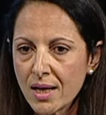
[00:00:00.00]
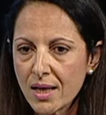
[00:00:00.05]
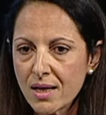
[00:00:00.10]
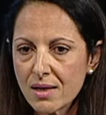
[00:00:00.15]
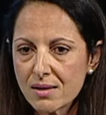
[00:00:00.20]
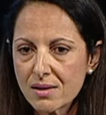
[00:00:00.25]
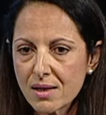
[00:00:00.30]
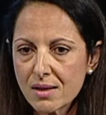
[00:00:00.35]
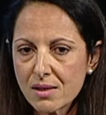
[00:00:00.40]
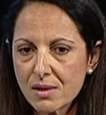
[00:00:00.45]

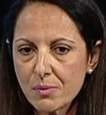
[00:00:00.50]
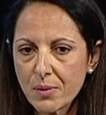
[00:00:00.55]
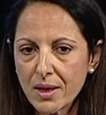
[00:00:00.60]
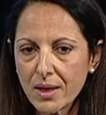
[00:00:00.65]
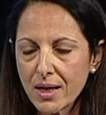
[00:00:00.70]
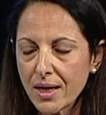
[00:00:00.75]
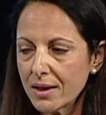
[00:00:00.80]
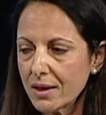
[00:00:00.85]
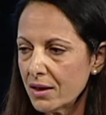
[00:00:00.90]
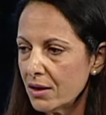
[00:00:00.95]
He said to me,
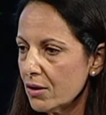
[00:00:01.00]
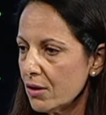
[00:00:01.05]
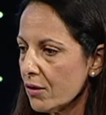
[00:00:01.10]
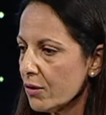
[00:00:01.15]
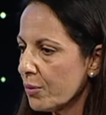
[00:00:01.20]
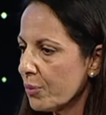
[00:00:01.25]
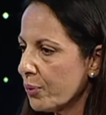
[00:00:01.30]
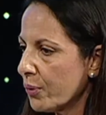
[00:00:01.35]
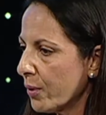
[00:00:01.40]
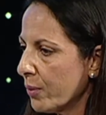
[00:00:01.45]
Eleni, you
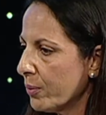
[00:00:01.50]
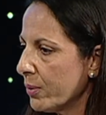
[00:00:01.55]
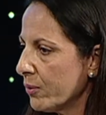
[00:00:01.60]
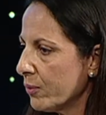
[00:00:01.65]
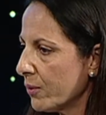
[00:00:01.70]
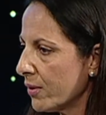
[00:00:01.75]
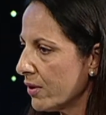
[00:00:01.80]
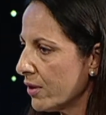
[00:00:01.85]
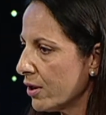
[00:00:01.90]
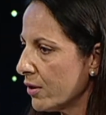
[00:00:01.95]
know, the
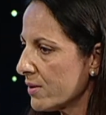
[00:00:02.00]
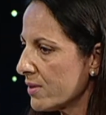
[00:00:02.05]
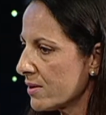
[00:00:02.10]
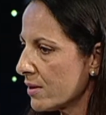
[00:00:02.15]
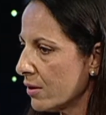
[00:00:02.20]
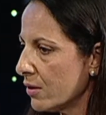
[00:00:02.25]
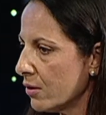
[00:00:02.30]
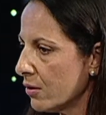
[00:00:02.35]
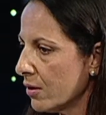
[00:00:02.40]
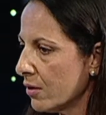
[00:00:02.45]
problem with you is
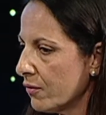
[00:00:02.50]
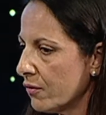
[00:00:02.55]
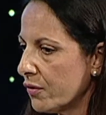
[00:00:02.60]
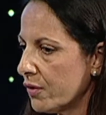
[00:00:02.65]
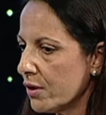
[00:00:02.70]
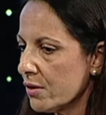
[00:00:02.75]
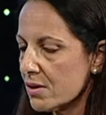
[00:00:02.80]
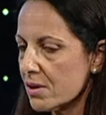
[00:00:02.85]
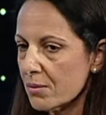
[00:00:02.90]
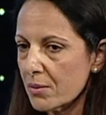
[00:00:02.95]
that you
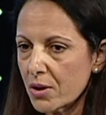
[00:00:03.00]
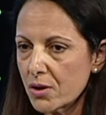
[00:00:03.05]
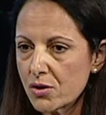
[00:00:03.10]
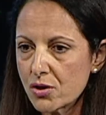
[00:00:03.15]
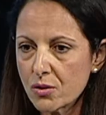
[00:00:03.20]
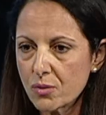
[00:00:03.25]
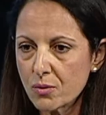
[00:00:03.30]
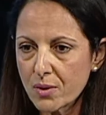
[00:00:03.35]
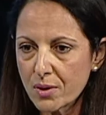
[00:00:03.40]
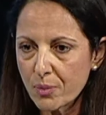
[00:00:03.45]
confuse
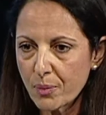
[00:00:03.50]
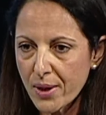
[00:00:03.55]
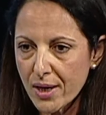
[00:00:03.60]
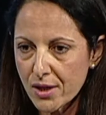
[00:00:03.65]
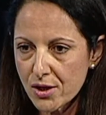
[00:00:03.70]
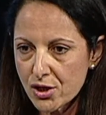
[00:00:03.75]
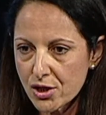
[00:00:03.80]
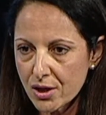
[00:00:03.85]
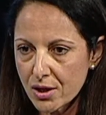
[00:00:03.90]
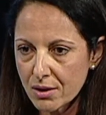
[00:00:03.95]
emotion with
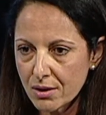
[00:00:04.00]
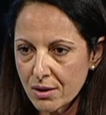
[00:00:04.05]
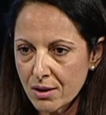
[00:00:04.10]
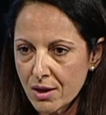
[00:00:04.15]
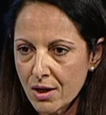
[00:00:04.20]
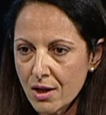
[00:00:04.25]
passion.